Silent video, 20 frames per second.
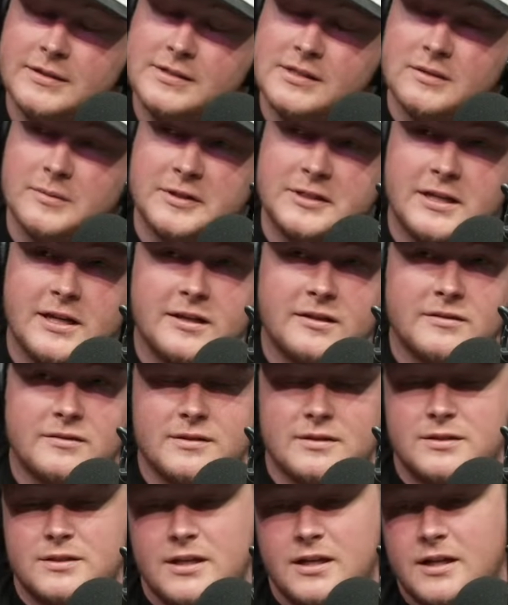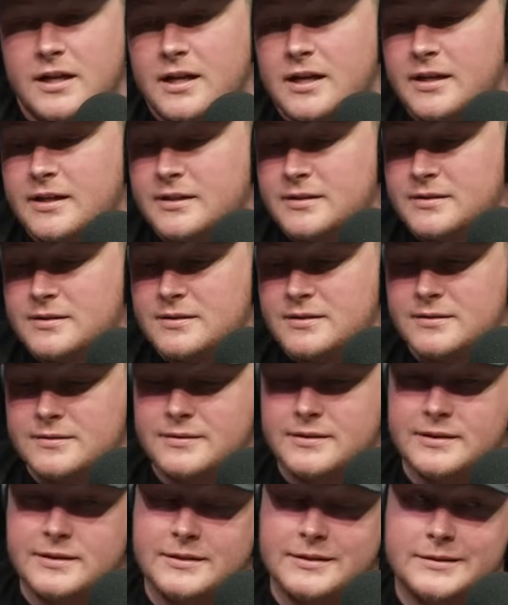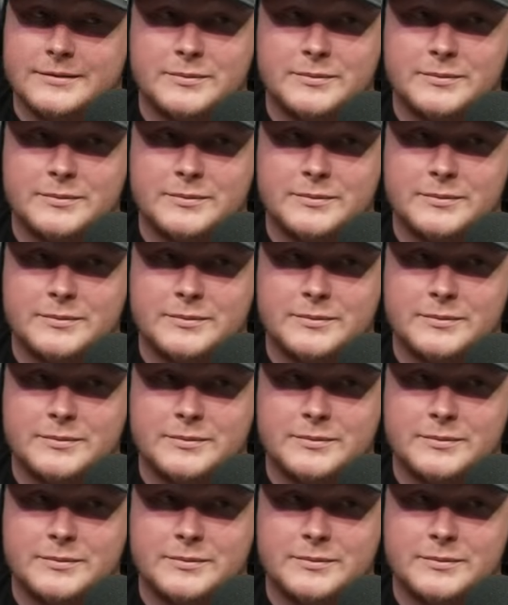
It's either McDaniel, the Shanahans, the